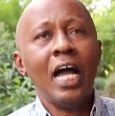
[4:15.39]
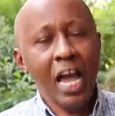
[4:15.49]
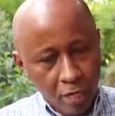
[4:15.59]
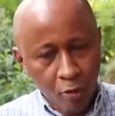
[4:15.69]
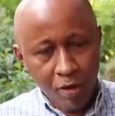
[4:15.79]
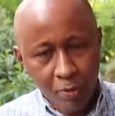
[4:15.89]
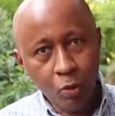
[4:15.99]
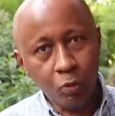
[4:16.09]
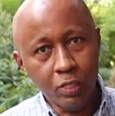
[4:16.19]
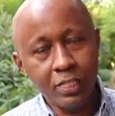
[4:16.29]
And lo and
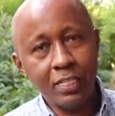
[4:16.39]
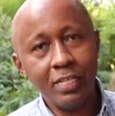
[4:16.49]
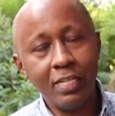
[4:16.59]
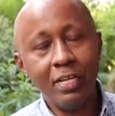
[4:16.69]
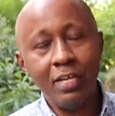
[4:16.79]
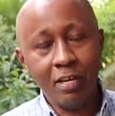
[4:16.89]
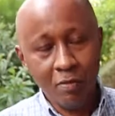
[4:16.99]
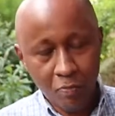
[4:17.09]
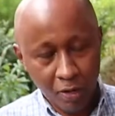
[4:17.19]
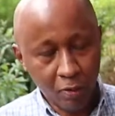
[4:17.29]
behold,
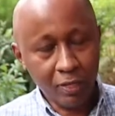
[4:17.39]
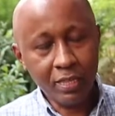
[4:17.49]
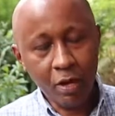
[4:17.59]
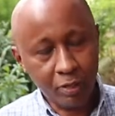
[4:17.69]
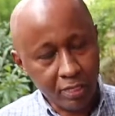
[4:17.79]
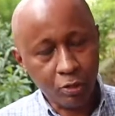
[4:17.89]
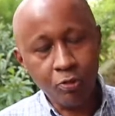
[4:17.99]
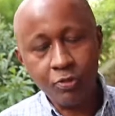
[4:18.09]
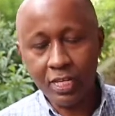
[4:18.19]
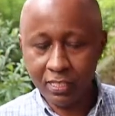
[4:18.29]
when I would get the
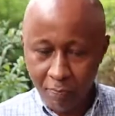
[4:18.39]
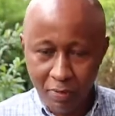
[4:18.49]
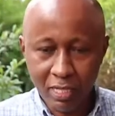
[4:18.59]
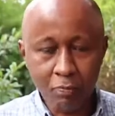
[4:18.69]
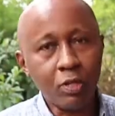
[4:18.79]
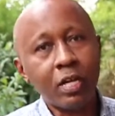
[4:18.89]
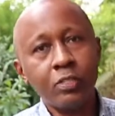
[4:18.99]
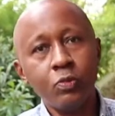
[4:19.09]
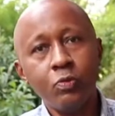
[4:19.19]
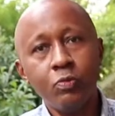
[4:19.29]
contracts, submit them
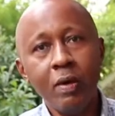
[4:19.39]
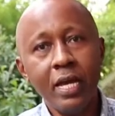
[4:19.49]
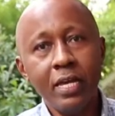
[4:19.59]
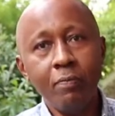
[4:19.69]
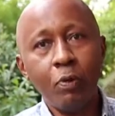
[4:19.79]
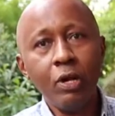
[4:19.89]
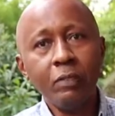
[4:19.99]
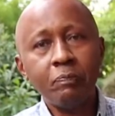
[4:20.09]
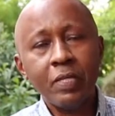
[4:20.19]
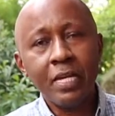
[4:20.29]
to my employer,
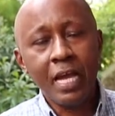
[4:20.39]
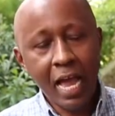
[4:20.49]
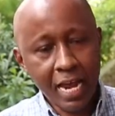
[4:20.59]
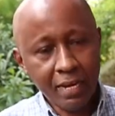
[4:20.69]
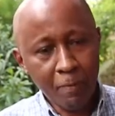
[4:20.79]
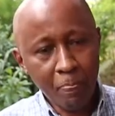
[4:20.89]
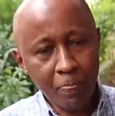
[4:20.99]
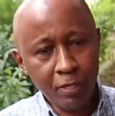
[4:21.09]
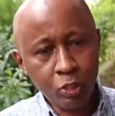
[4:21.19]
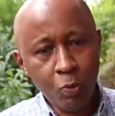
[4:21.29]
and
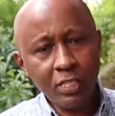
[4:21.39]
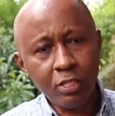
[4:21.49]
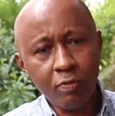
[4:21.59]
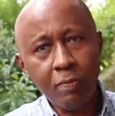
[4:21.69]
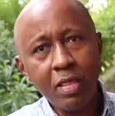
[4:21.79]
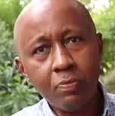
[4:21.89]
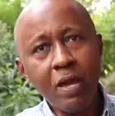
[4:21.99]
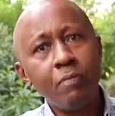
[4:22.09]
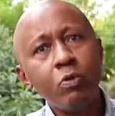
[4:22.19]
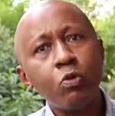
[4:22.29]
towards the end of the month, my
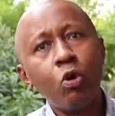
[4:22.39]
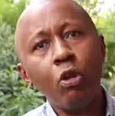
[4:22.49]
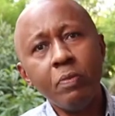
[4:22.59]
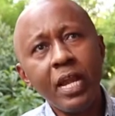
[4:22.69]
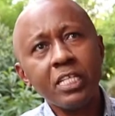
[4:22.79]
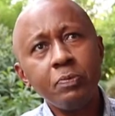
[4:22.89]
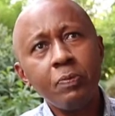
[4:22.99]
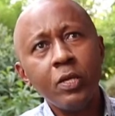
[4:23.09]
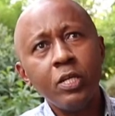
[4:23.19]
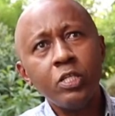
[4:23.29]
MD would call me and ask me,
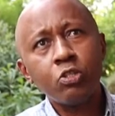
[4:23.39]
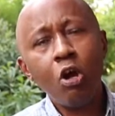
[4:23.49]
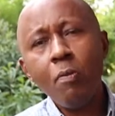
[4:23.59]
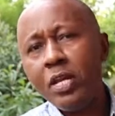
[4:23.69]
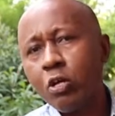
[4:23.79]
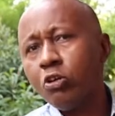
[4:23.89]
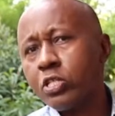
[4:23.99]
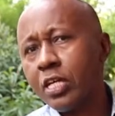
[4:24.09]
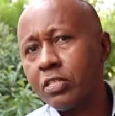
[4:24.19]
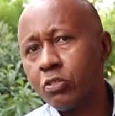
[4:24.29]
so how many
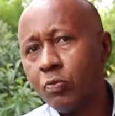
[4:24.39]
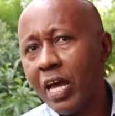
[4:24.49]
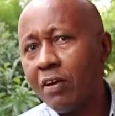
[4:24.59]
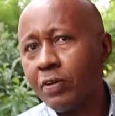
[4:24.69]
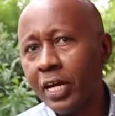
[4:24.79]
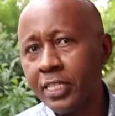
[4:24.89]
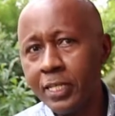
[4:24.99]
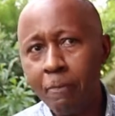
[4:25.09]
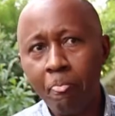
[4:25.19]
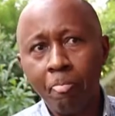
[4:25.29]
contracts do we have, Kageshe?